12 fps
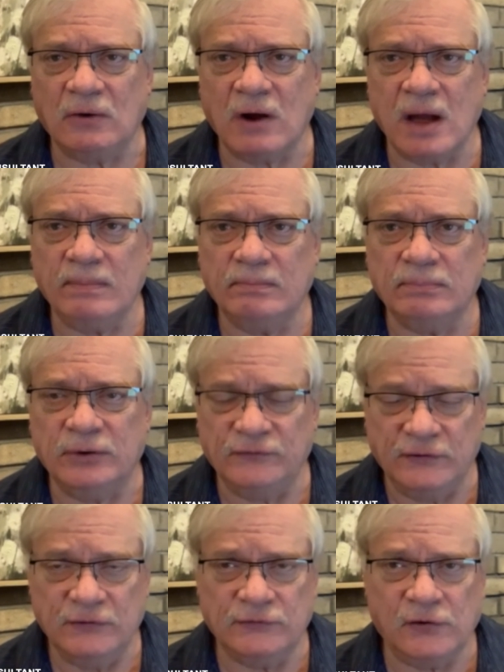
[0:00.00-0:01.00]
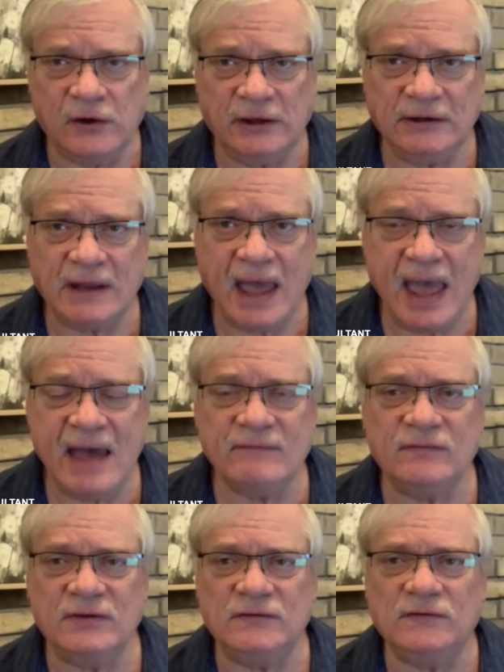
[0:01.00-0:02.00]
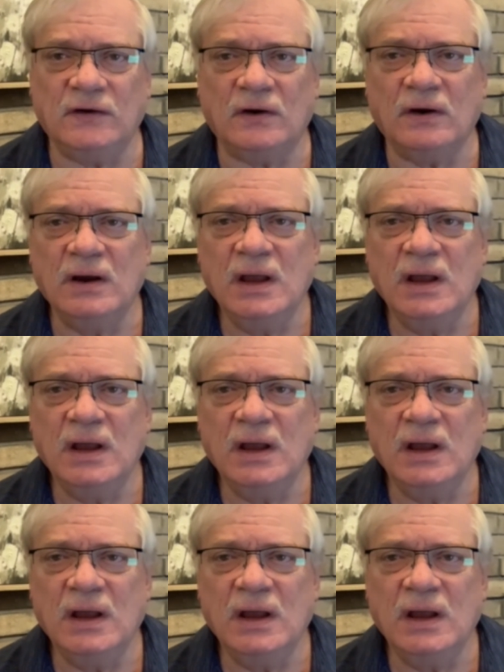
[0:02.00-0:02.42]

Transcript: crop Brazil is going to have this year.